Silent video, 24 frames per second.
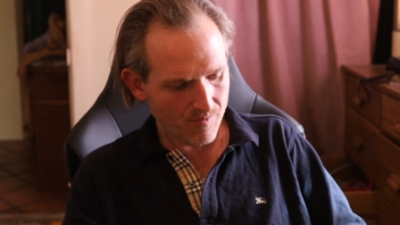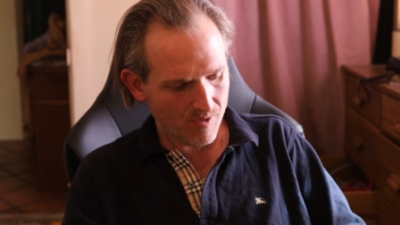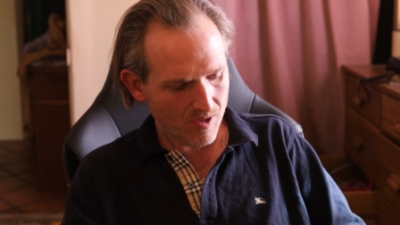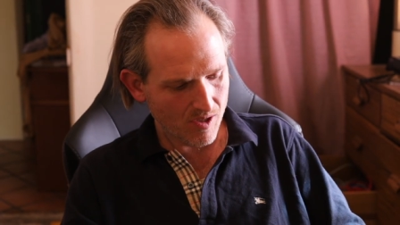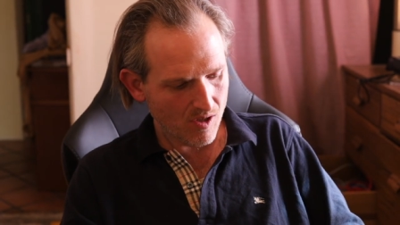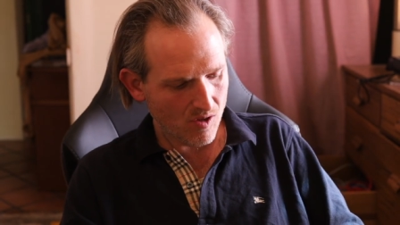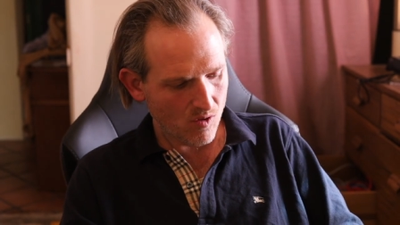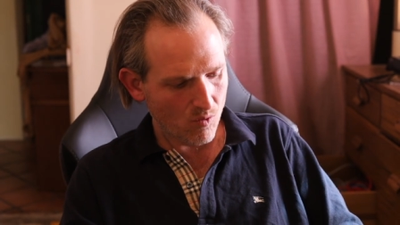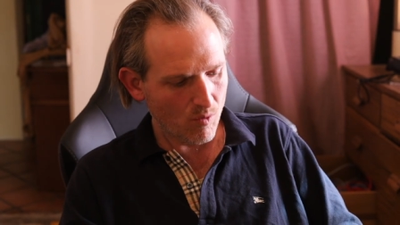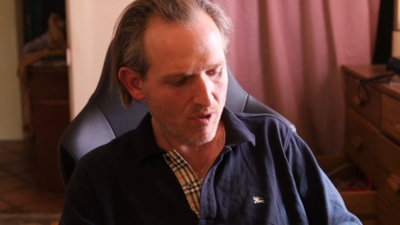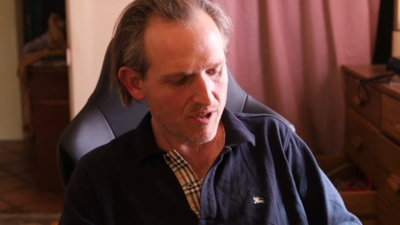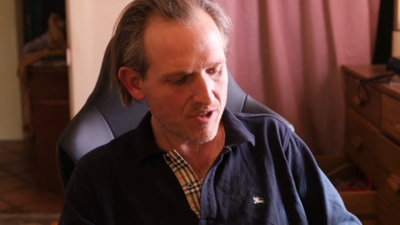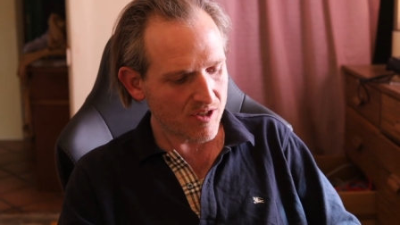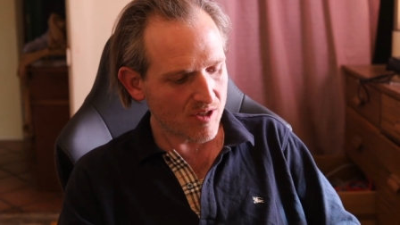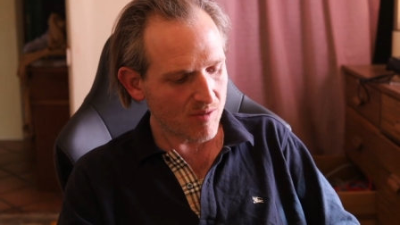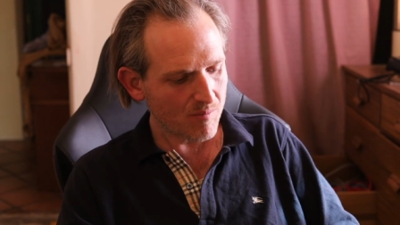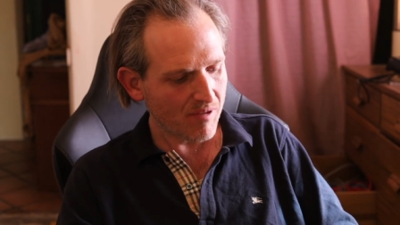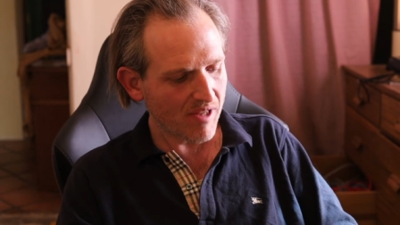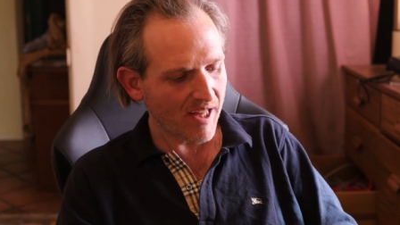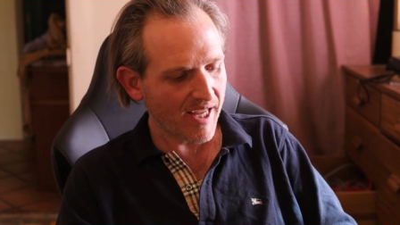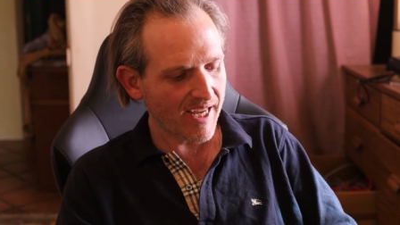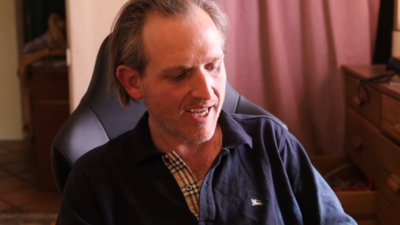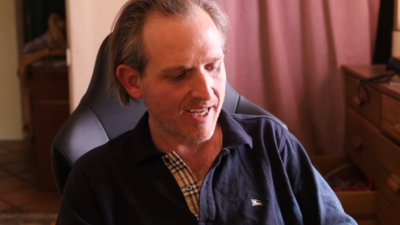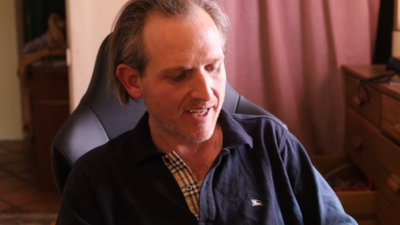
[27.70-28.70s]
What's the
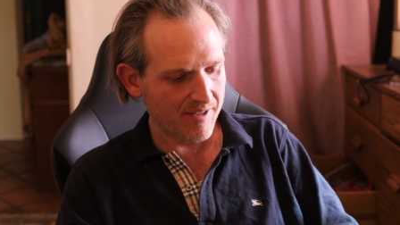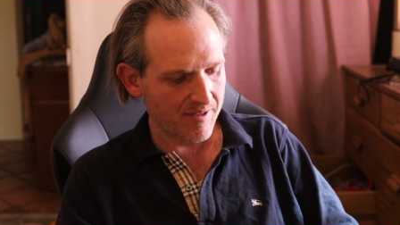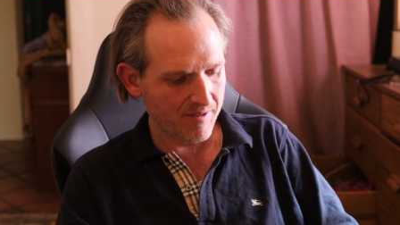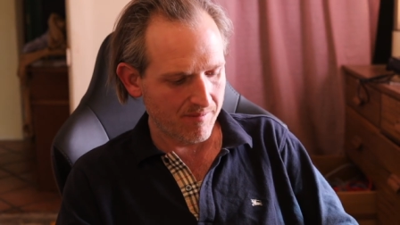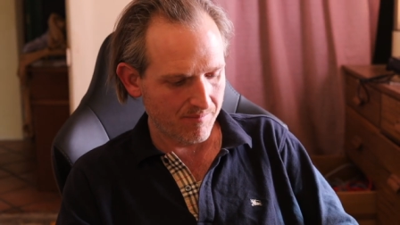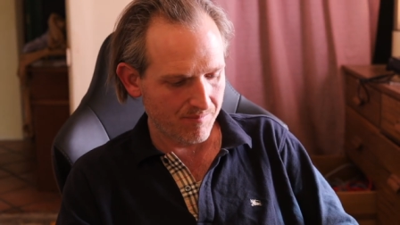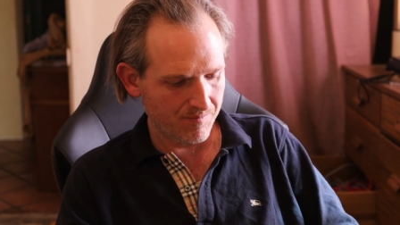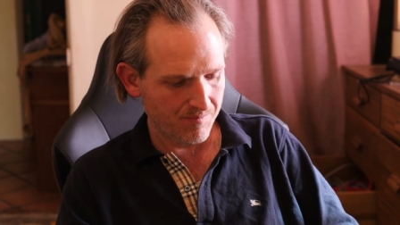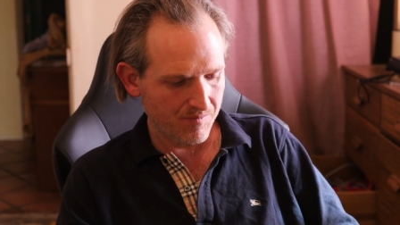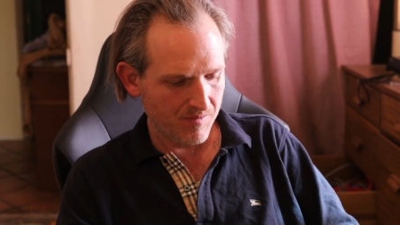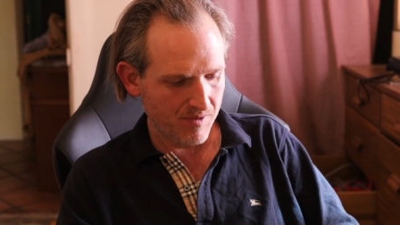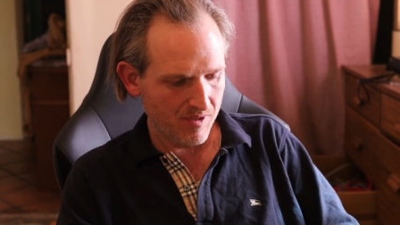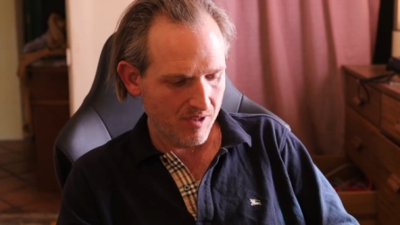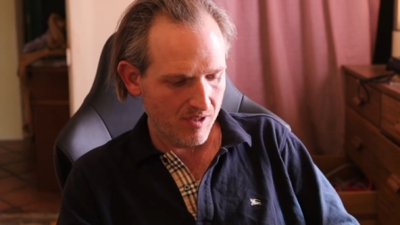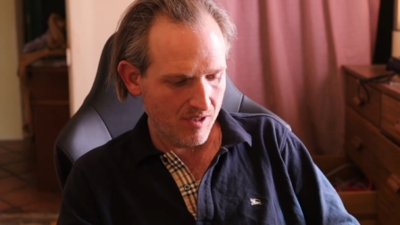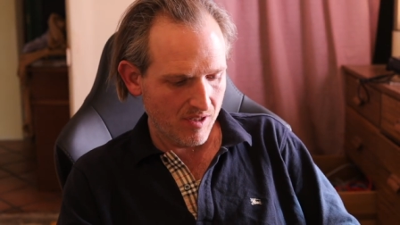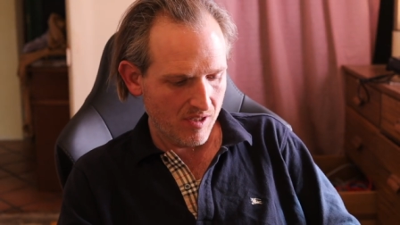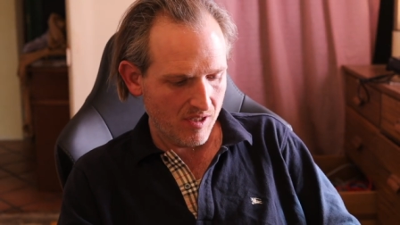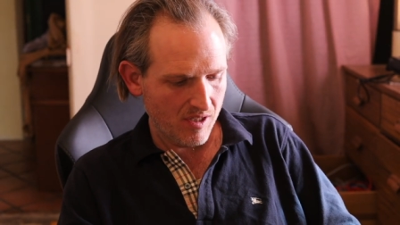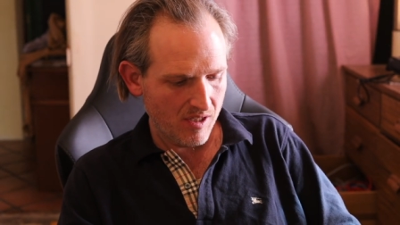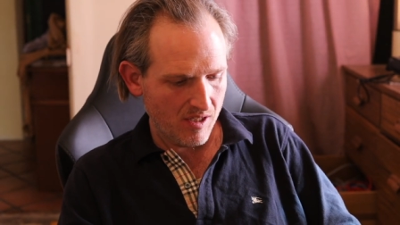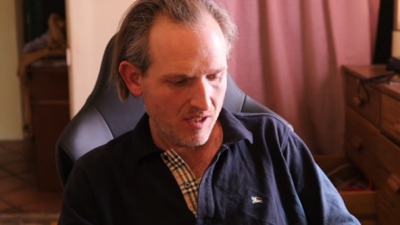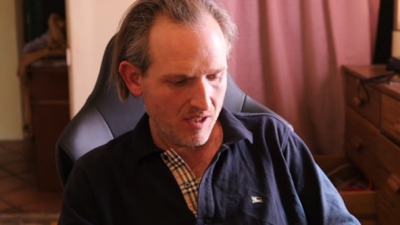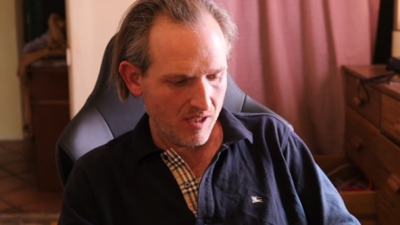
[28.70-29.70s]
plan?
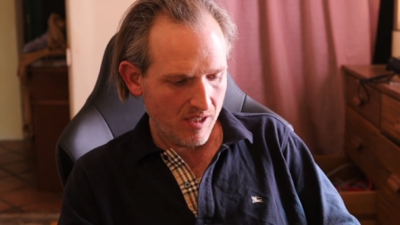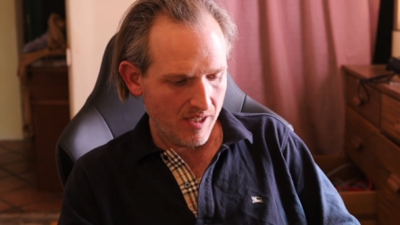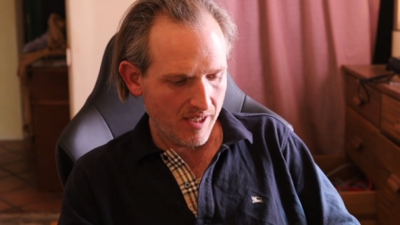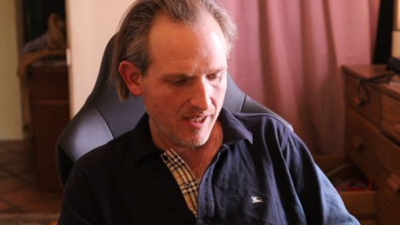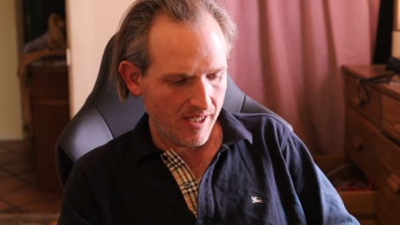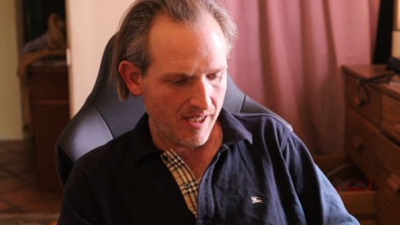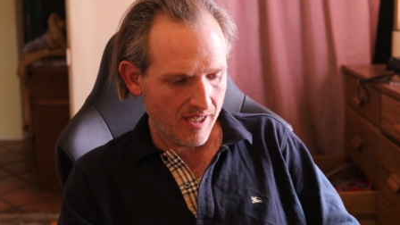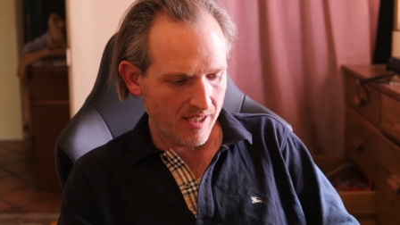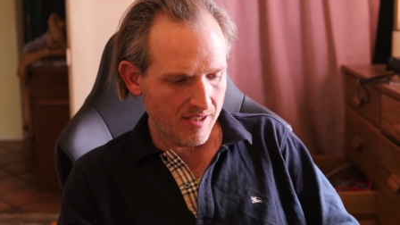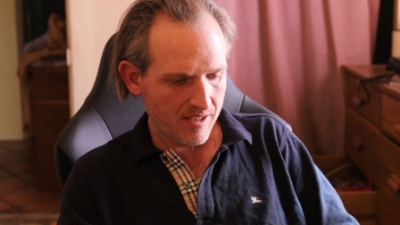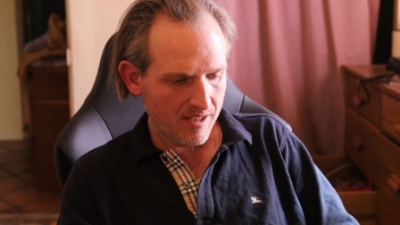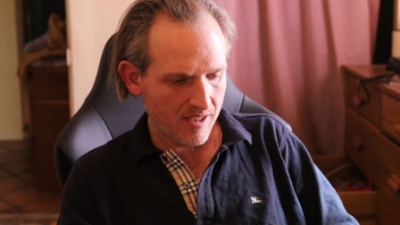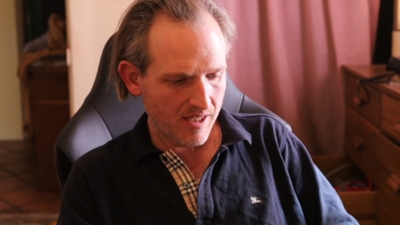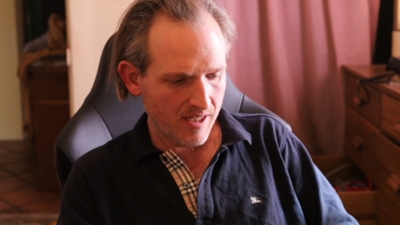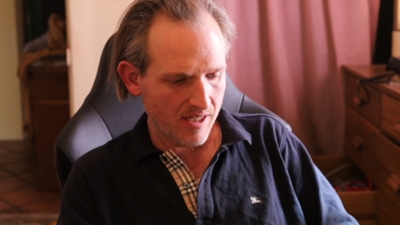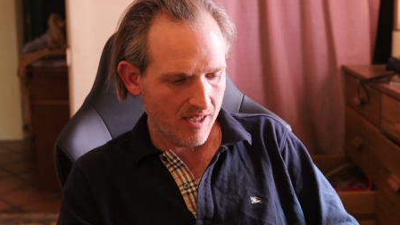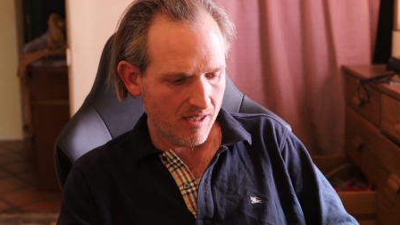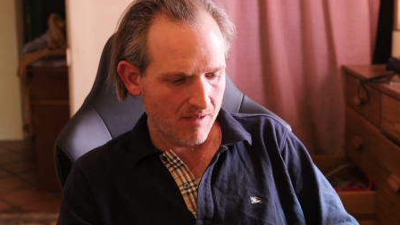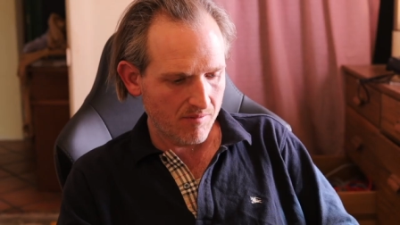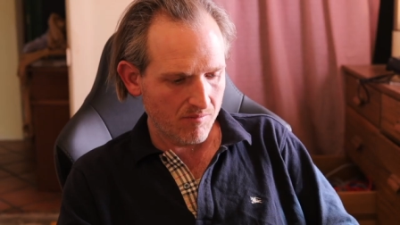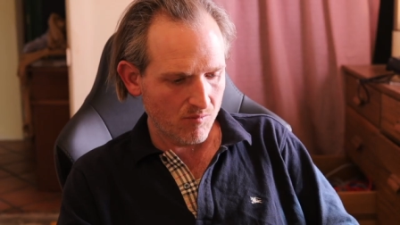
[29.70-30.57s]
And uh,